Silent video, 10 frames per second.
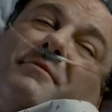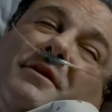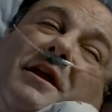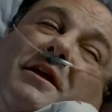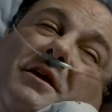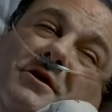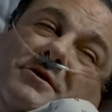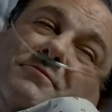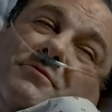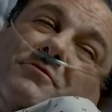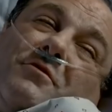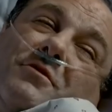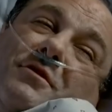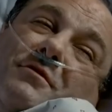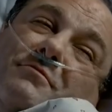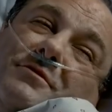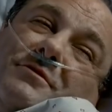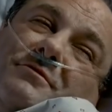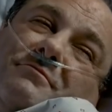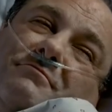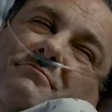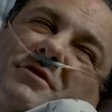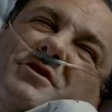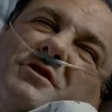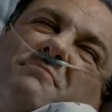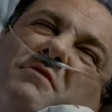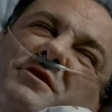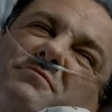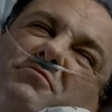Let me get out of the hospital, run the numbers, get you the